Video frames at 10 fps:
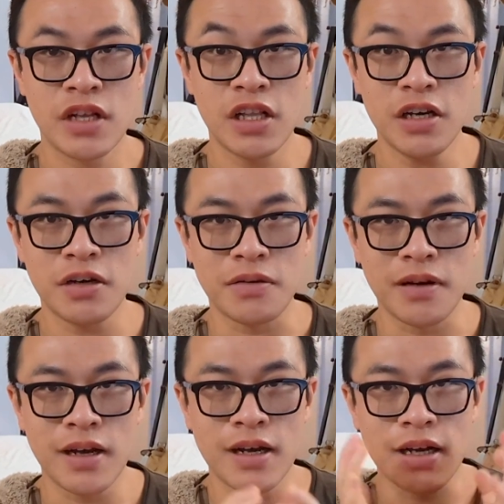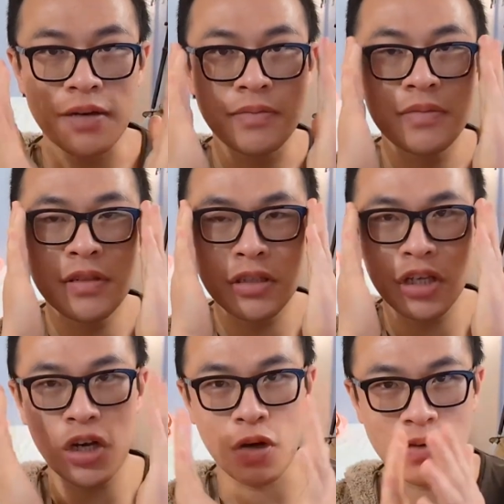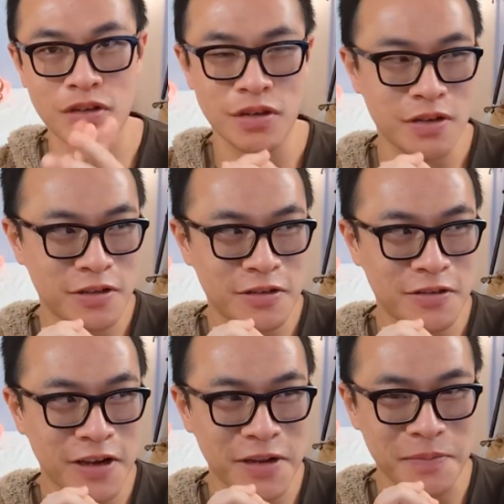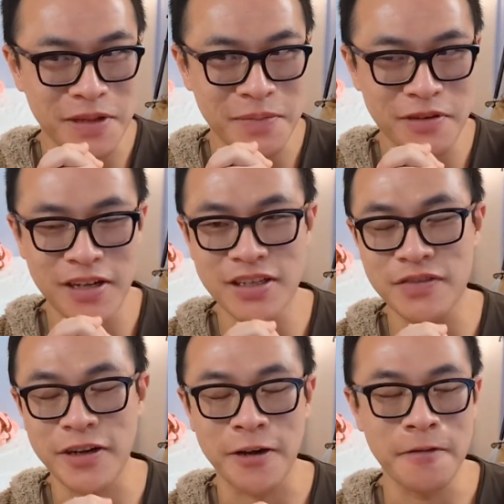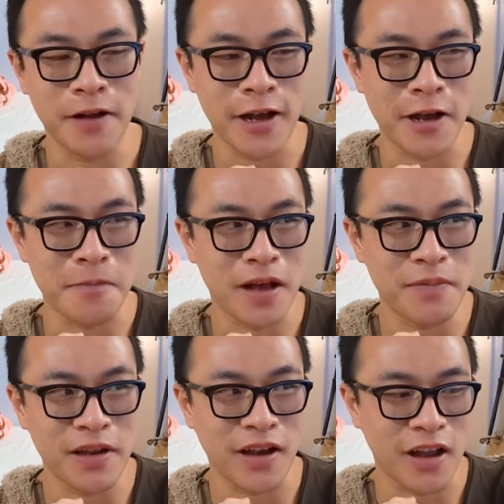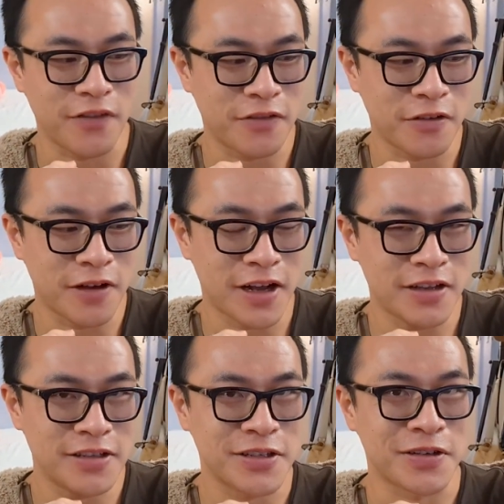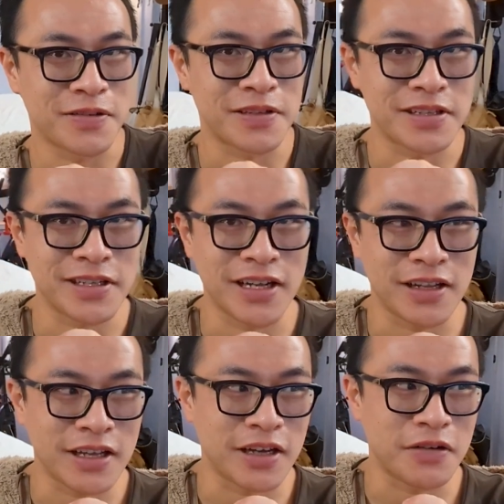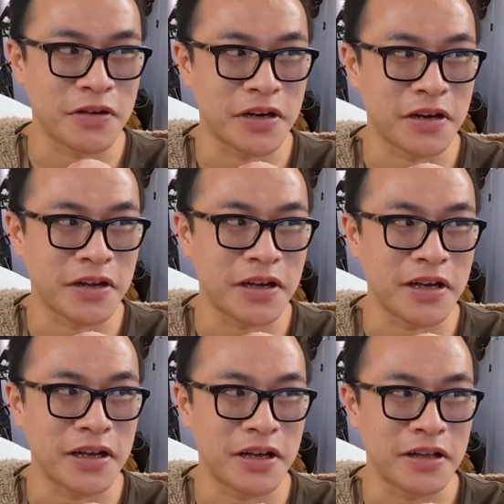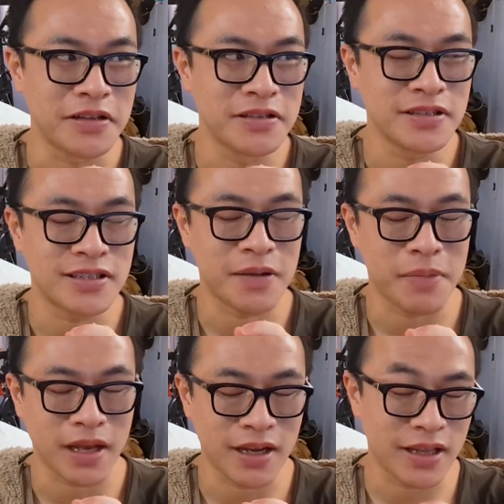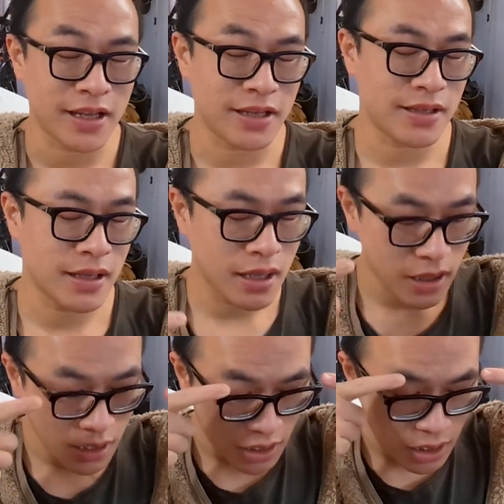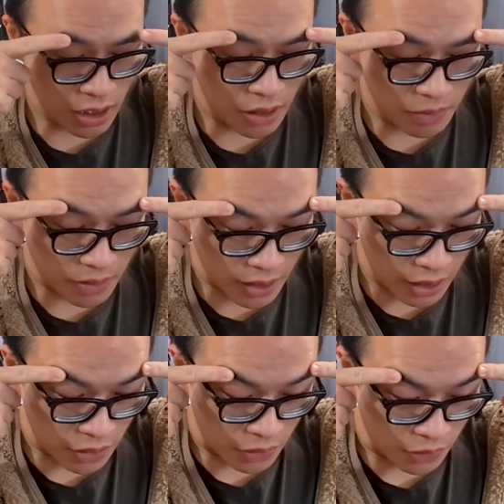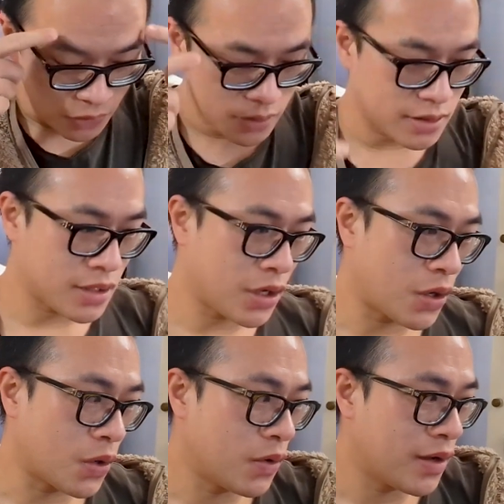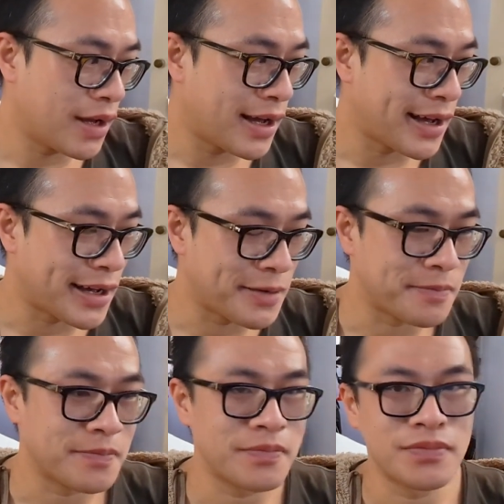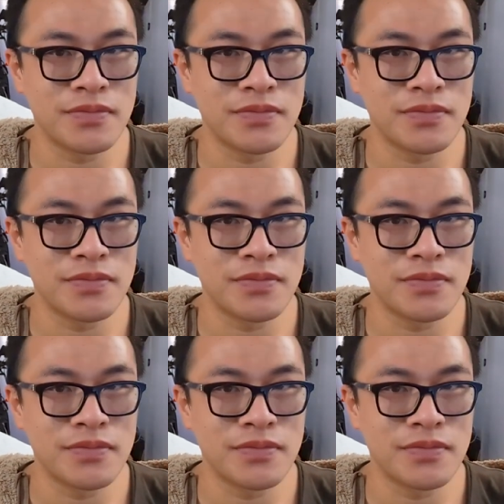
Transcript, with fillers: Hello. Um, so, trying to be productive here. Um, I've been gone for a while, so this is kind of like a weird uh, step back into things. But anywho, so um,